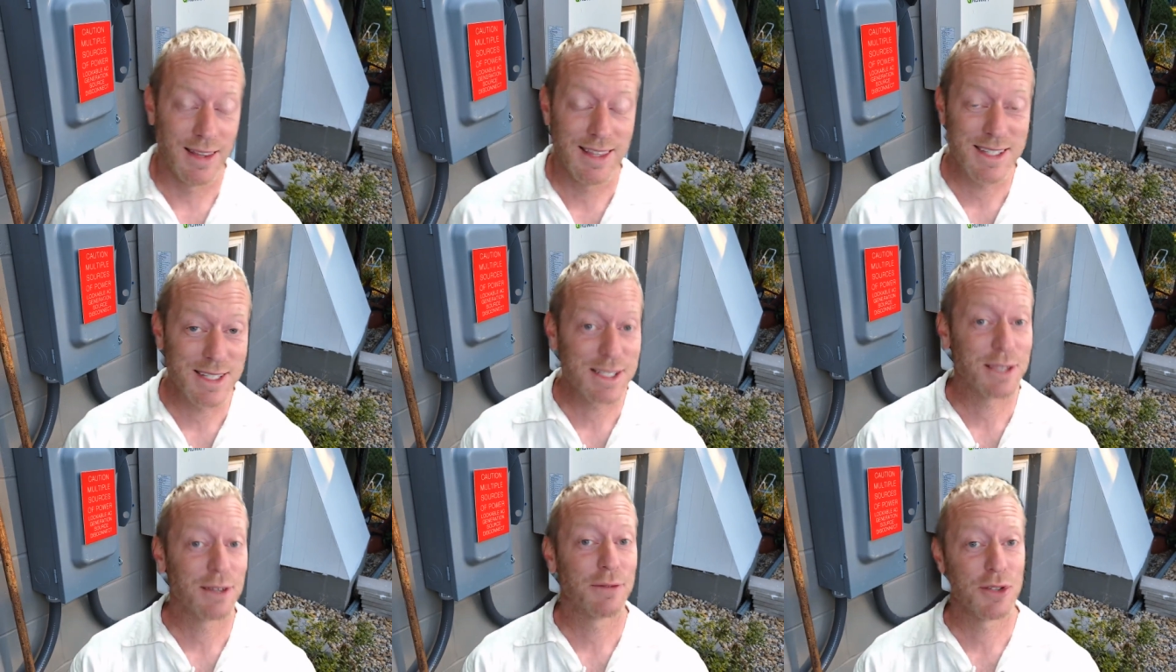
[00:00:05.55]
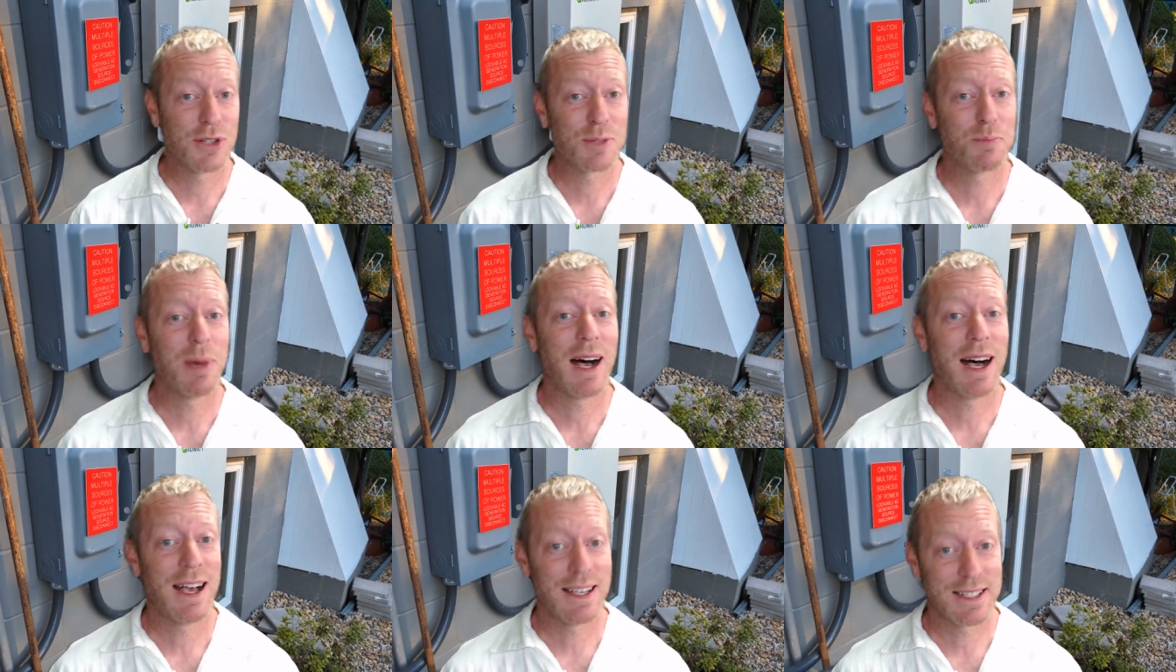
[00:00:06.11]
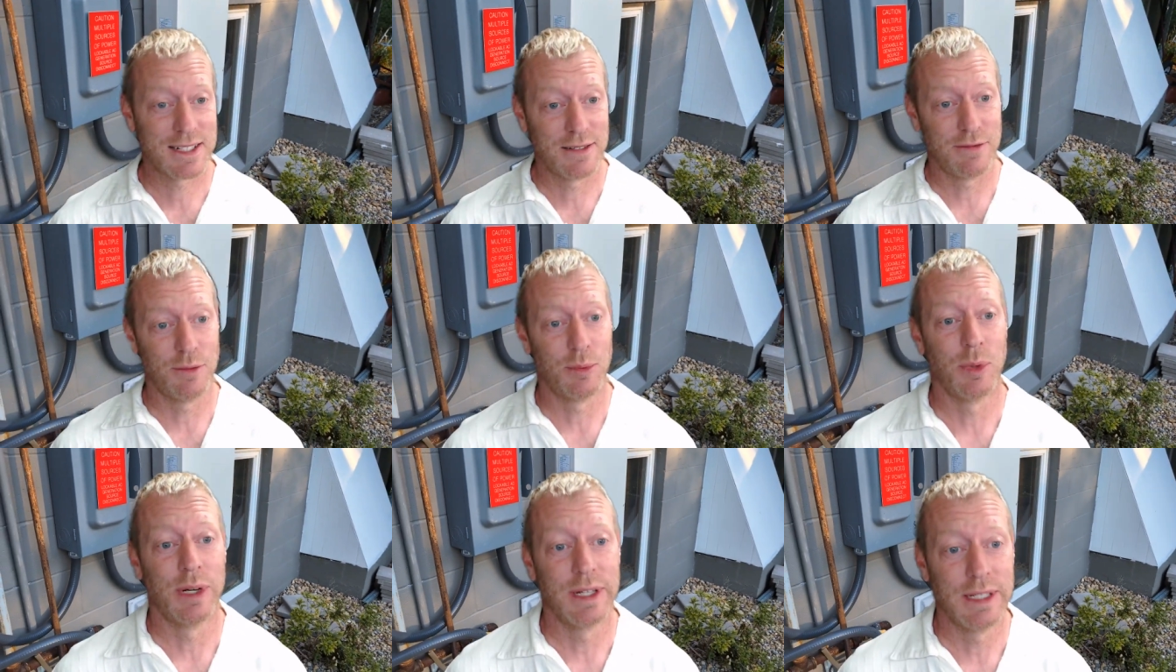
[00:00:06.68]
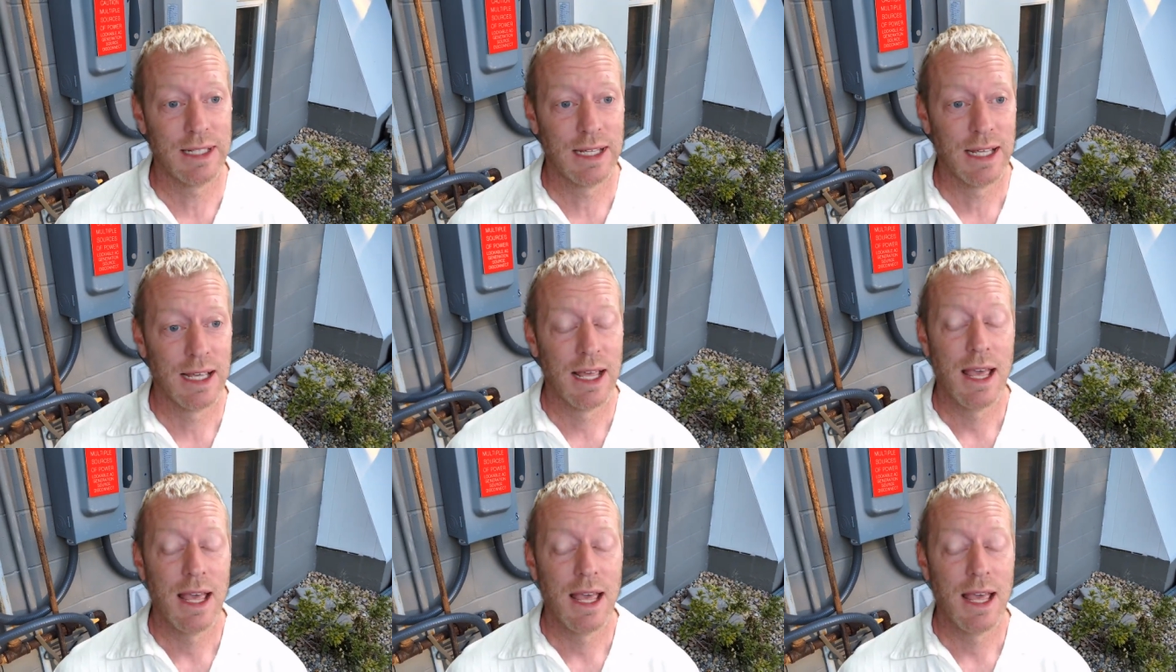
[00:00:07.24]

And this is the first positive one.